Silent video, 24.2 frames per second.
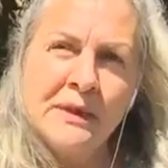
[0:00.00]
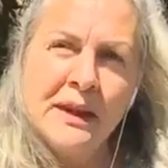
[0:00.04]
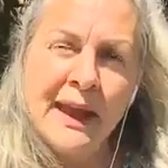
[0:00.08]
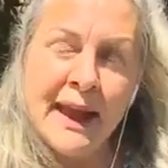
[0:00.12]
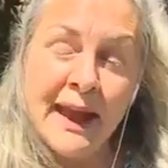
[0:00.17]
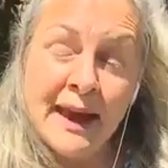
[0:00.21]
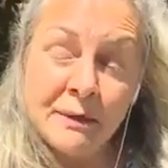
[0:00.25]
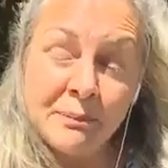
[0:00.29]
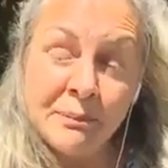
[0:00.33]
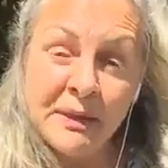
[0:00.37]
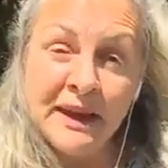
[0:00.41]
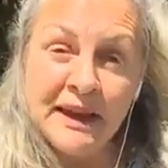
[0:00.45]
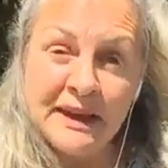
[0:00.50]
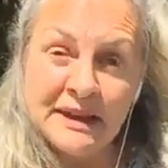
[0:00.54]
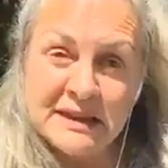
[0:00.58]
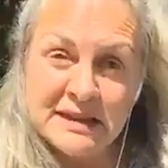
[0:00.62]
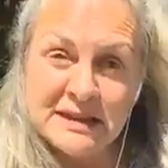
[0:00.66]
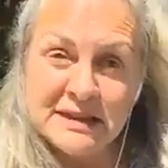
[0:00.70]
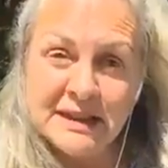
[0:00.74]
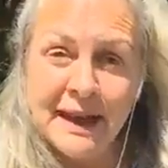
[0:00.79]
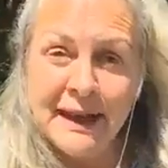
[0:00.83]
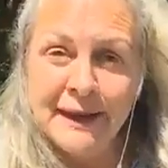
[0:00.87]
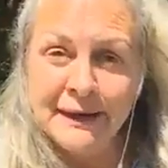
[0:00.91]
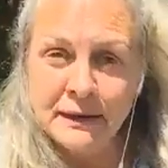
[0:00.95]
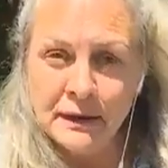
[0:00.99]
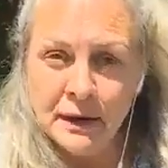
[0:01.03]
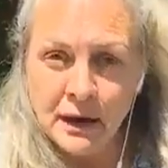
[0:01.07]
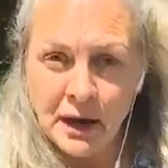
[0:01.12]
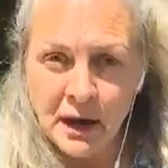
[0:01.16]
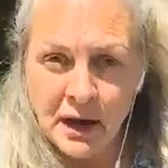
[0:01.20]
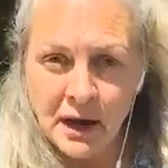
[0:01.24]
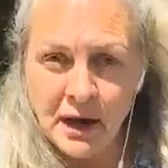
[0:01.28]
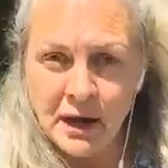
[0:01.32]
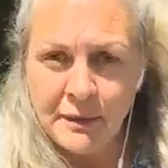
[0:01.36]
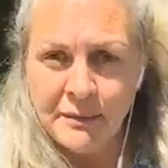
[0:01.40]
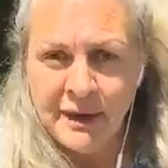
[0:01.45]
at peace and
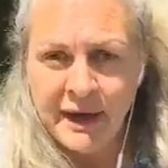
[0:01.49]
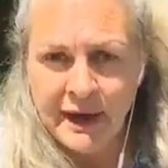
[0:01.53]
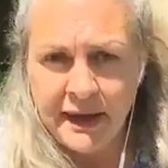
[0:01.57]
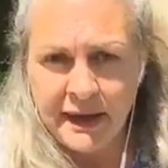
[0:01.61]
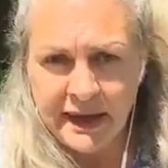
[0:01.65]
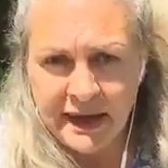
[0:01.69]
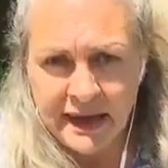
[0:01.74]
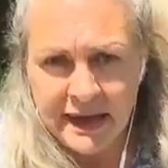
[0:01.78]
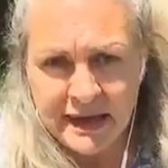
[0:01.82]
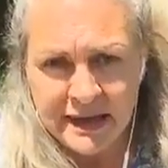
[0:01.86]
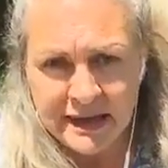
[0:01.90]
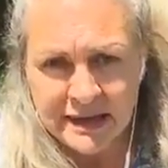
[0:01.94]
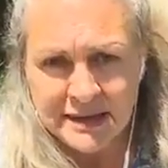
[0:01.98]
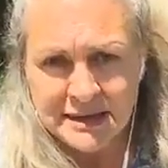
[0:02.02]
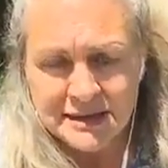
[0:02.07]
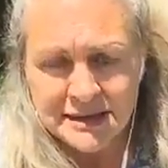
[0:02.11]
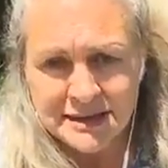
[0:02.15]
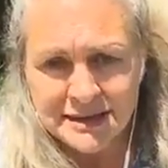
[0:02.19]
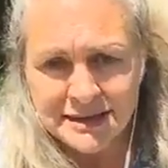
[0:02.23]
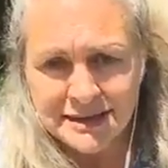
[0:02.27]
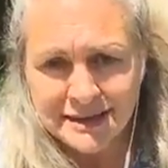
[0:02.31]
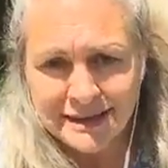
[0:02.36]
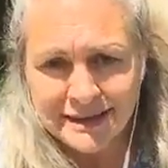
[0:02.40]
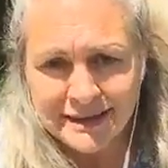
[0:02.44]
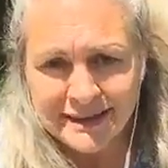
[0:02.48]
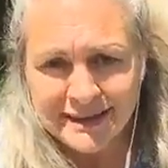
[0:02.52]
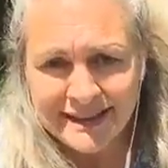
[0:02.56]
calm and ease